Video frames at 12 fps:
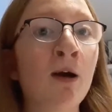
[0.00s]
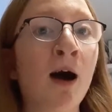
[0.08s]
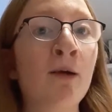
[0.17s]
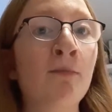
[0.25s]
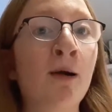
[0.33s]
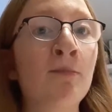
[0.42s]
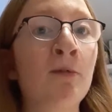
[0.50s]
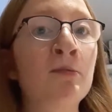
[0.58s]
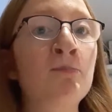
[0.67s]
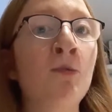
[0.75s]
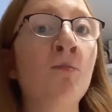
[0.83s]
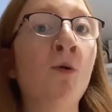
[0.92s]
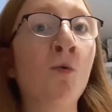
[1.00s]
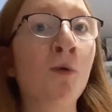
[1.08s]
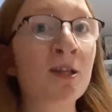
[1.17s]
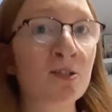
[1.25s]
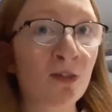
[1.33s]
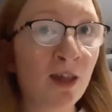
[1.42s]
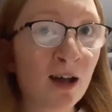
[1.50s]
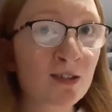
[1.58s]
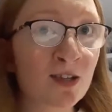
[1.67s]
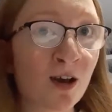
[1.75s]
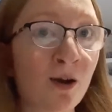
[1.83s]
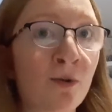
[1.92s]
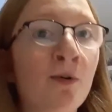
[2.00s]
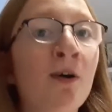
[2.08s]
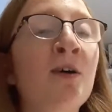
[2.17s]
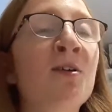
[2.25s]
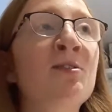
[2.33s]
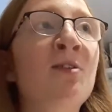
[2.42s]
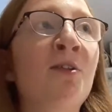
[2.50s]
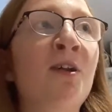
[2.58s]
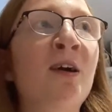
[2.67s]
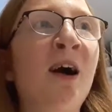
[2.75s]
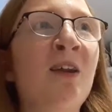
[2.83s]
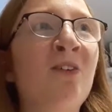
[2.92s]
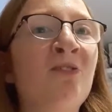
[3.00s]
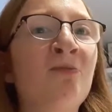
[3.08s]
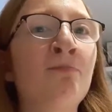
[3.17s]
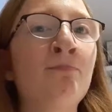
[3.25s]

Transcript: I might be able to put more weight on that toe so that it kind of